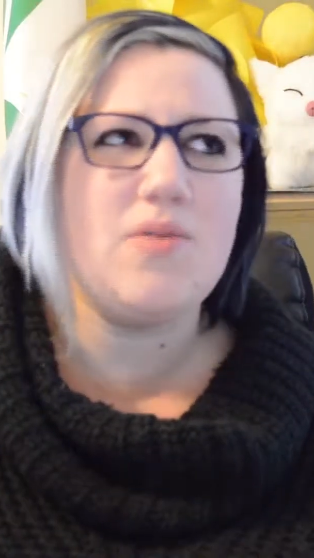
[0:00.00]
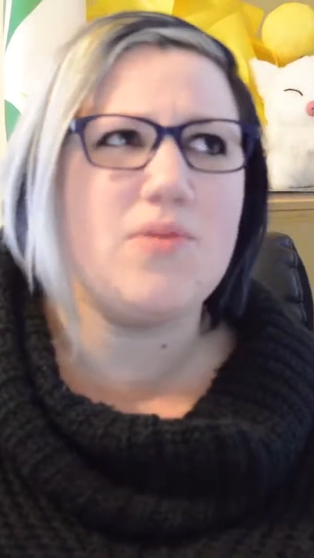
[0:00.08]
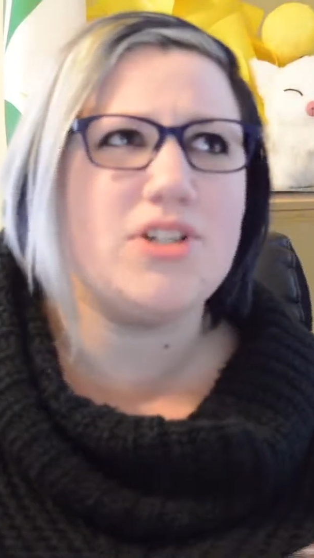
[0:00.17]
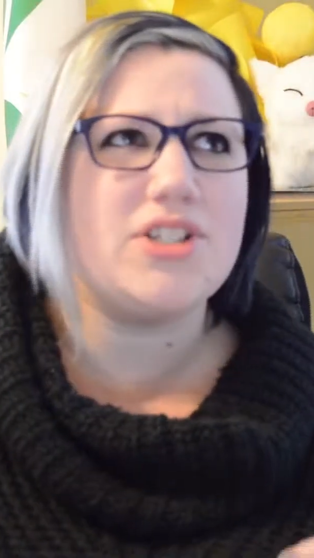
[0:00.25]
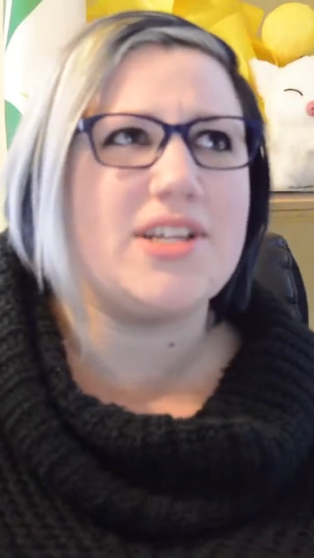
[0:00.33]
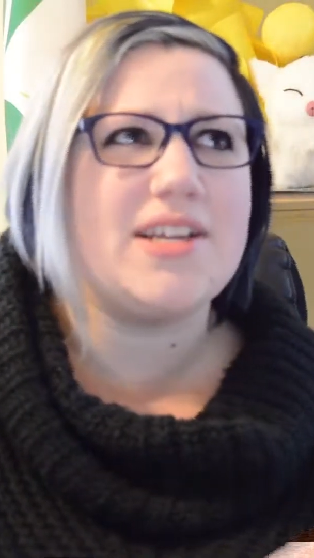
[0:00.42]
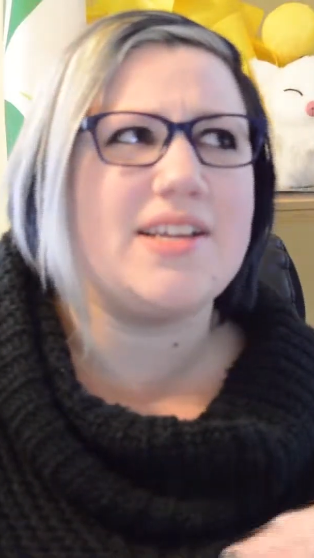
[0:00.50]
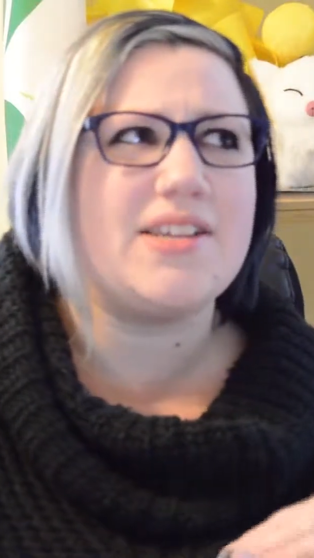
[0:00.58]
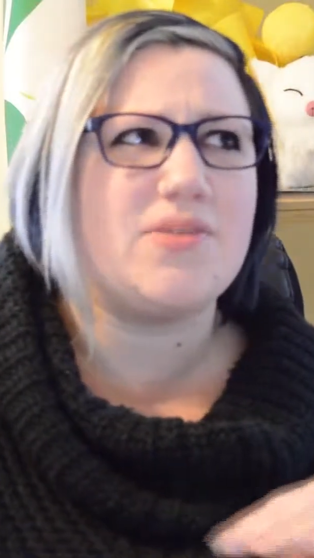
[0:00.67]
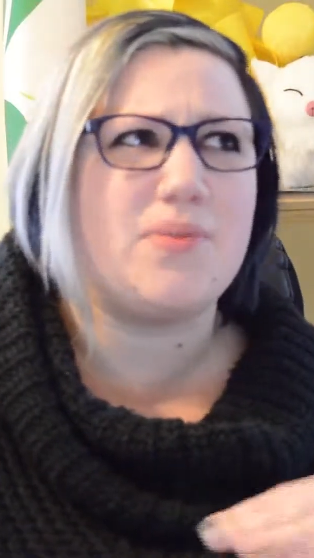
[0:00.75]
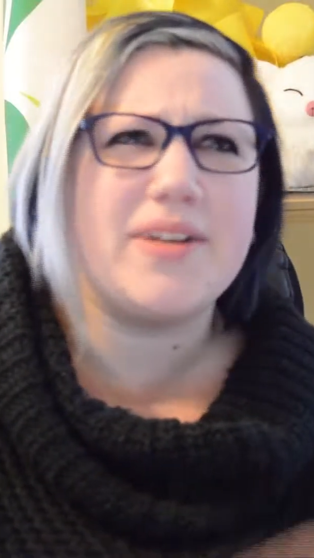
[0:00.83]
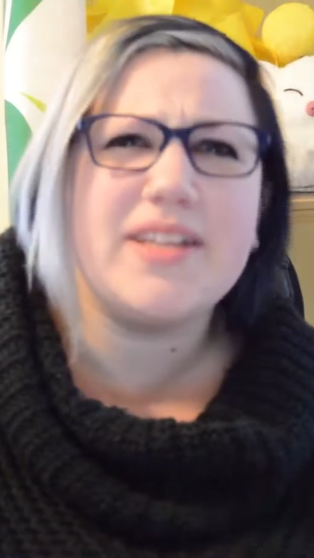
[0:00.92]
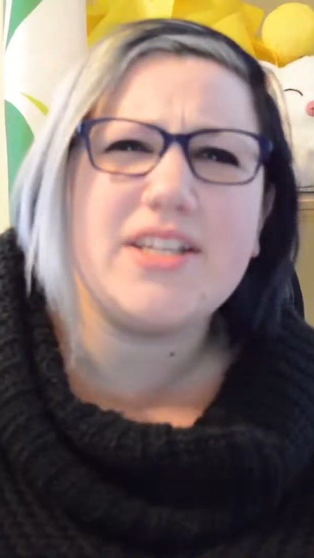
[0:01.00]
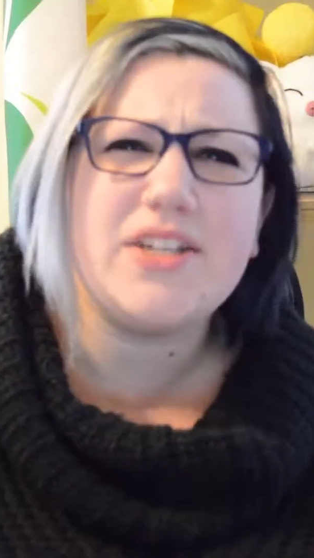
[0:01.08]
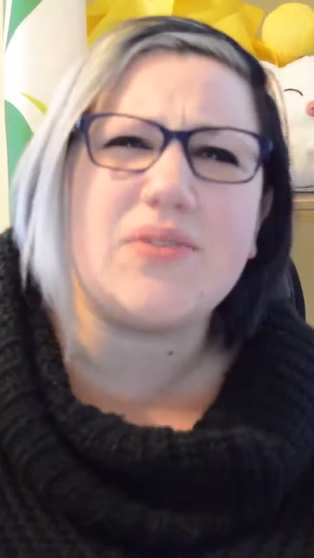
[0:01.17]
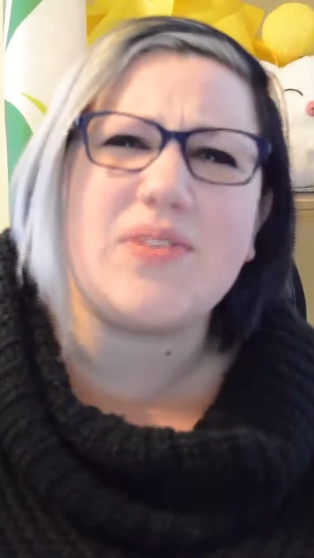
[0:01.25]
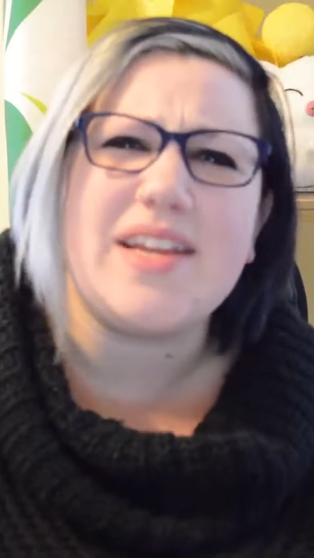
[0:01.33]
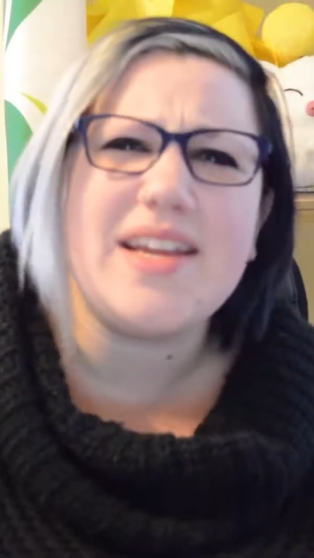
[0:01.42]
which is really
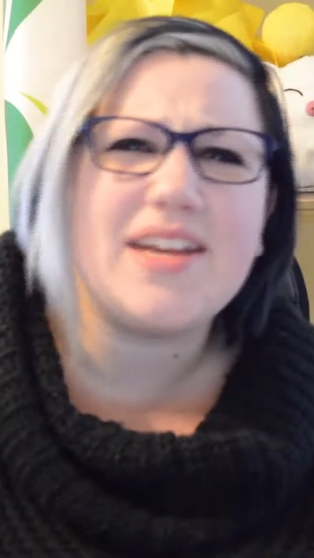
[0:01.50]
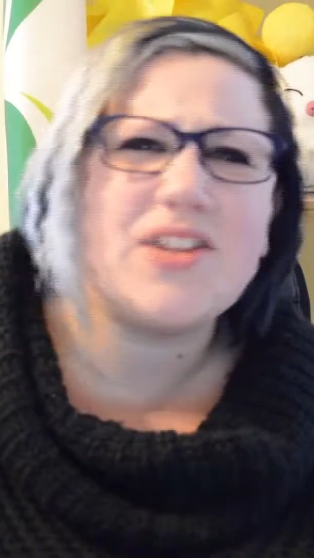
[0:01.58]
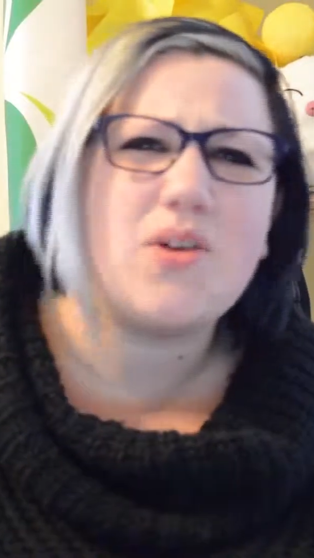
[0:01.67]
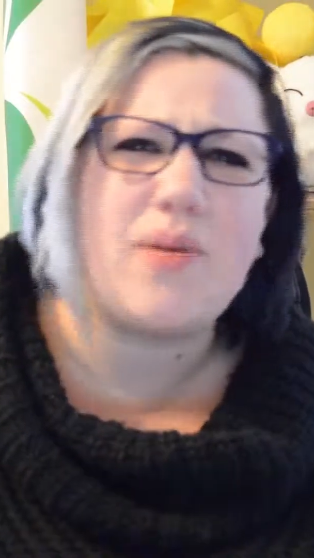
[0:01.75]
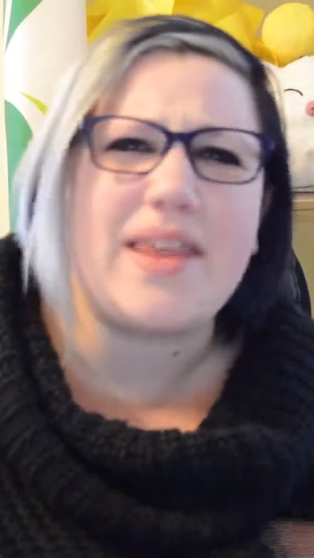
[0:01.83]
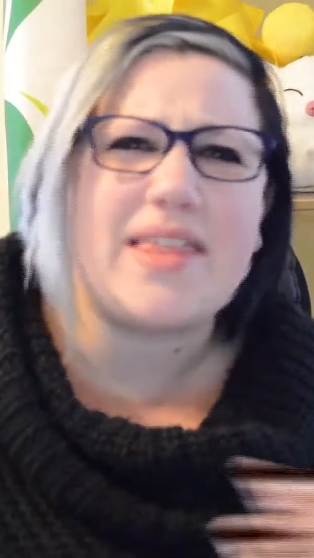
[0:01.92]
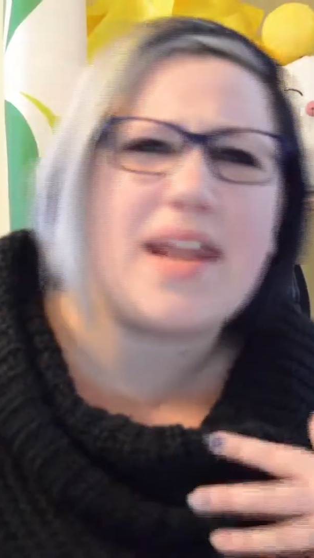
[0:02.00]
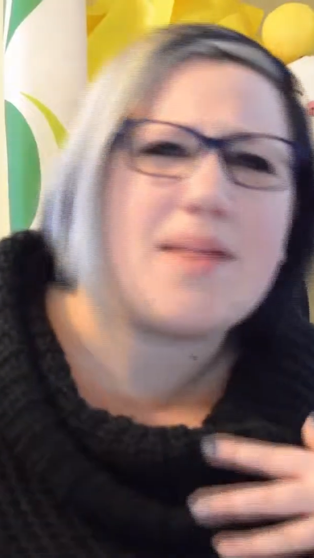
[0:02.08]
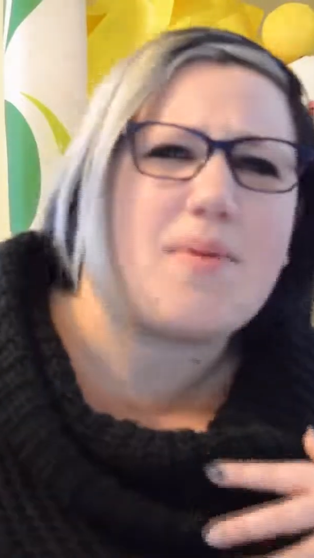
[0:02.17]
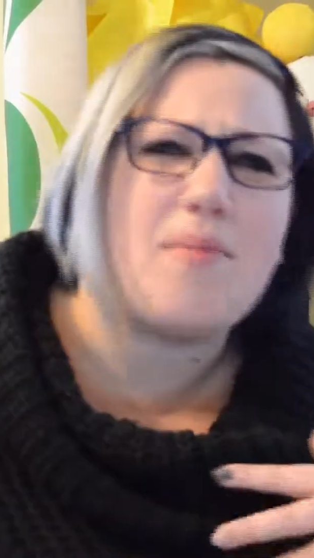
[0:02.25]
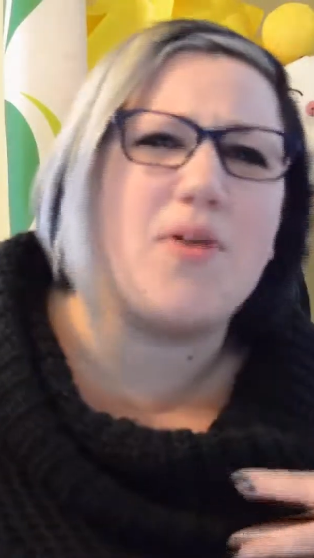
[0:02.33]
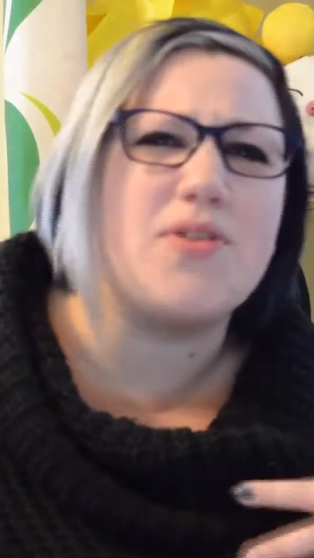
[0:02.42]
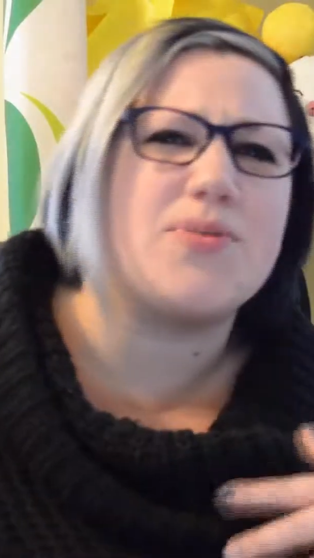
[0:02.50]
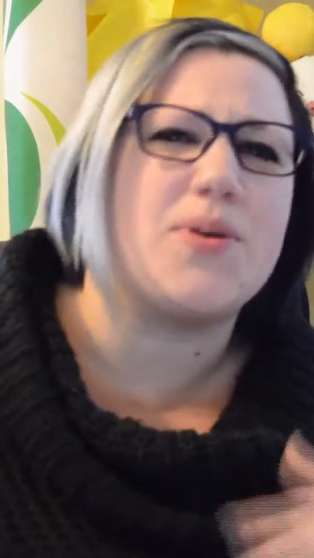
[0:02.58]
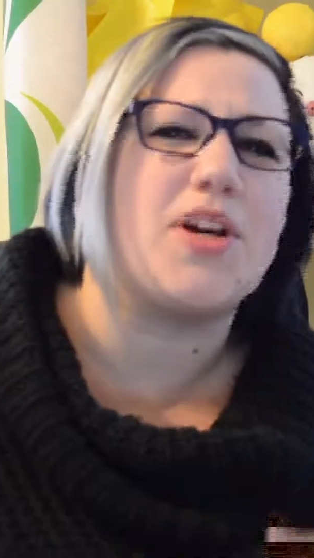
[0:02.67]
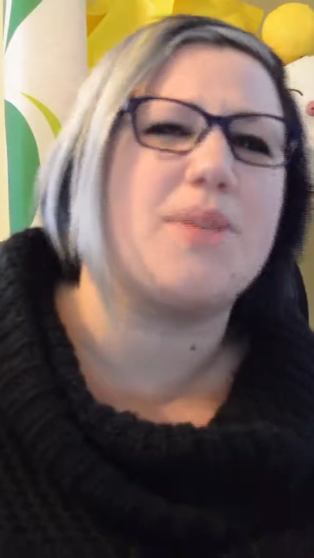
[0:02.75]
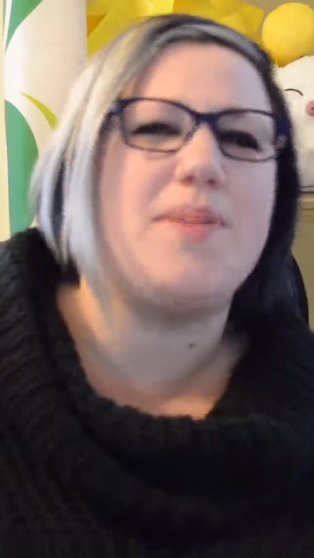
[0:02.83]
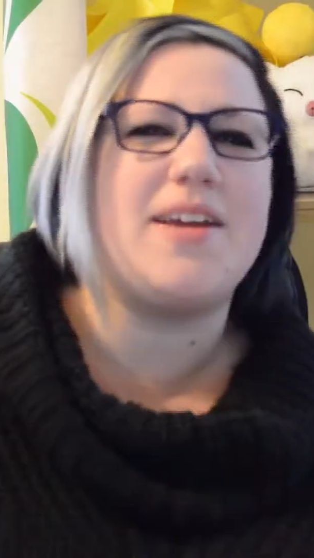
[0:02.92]
unique in the way that MMOs
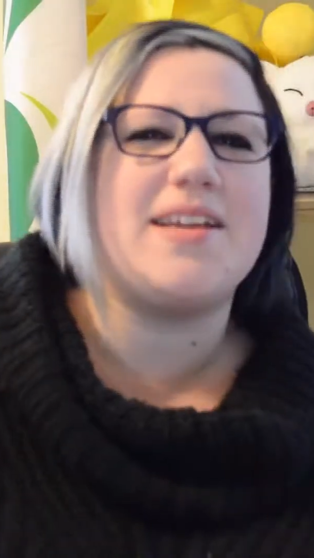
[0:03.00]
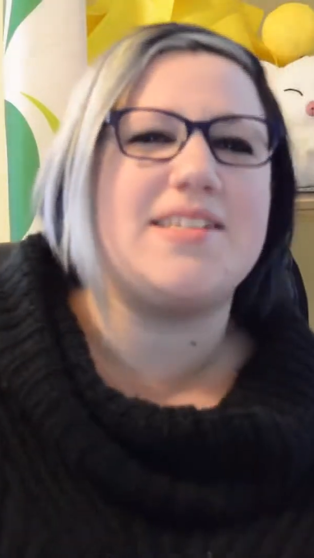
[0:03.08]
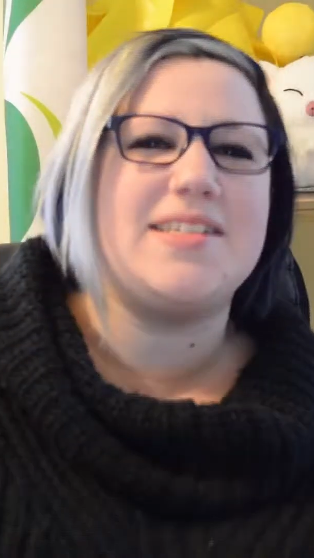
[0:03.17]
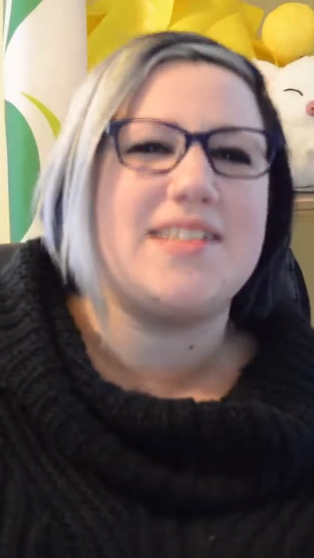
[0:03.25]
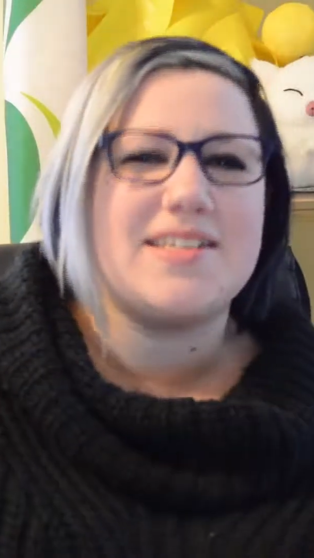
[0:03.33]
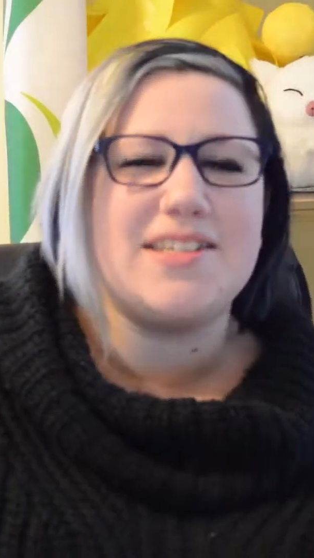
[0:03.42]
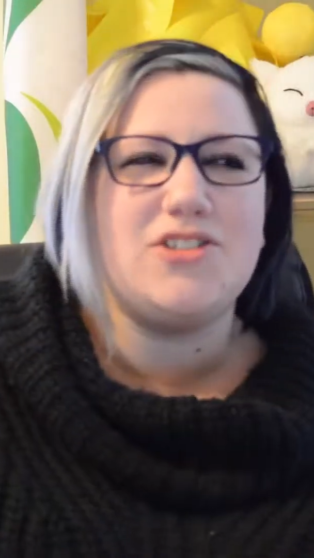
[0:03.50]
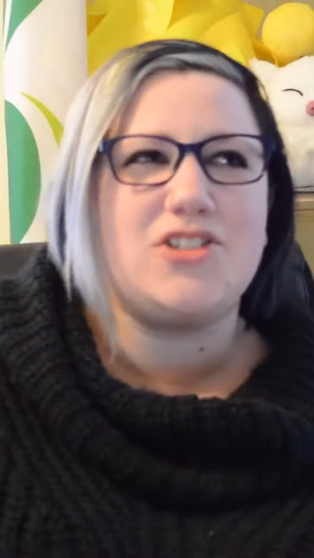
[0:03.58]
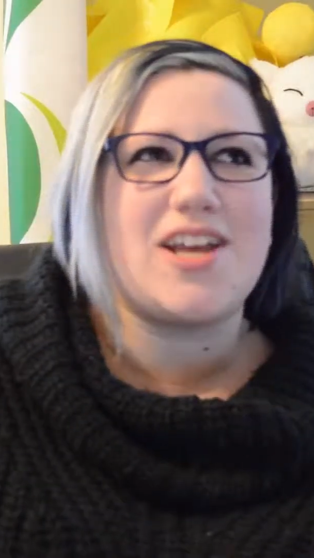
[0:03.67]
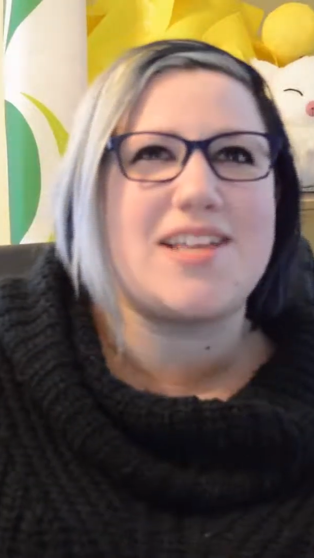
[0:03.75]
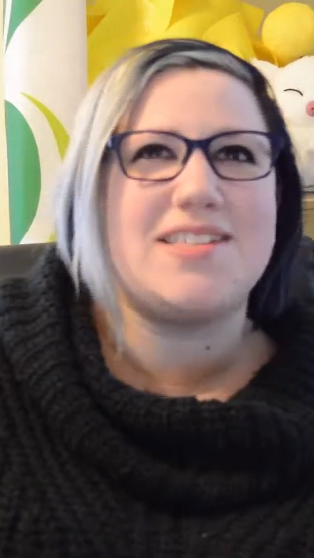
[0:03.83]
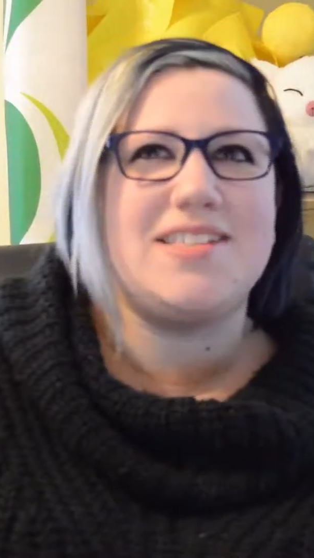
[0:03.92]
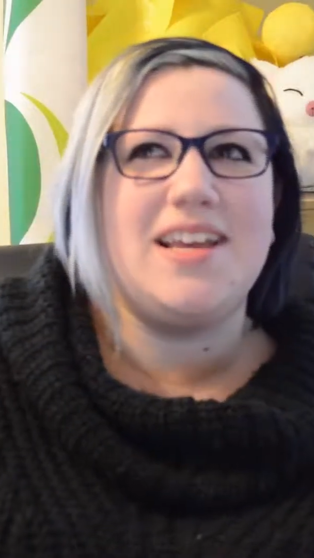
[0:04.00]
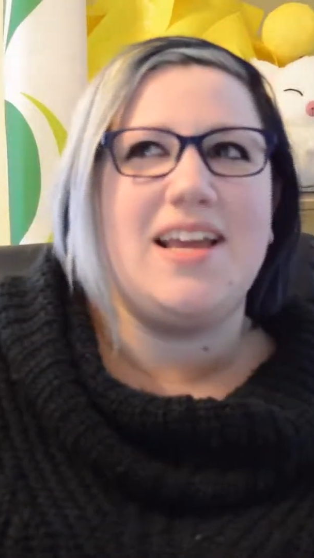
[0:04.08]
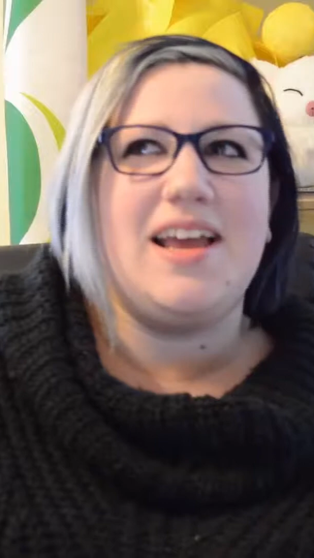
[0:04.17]
work, because it doesn't just